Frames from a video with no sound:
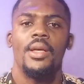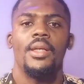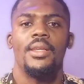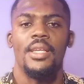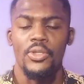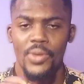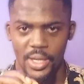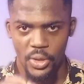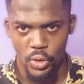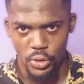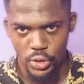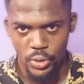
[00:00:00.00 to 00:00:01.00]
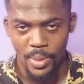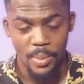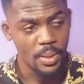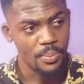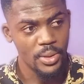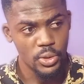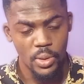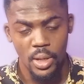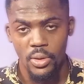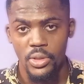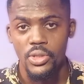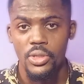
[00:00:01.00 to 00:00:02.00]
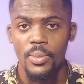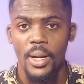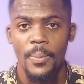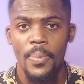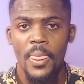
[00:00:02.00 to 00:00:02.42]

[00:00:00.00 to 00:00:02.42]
then you're a consumer, a perpetual consumer.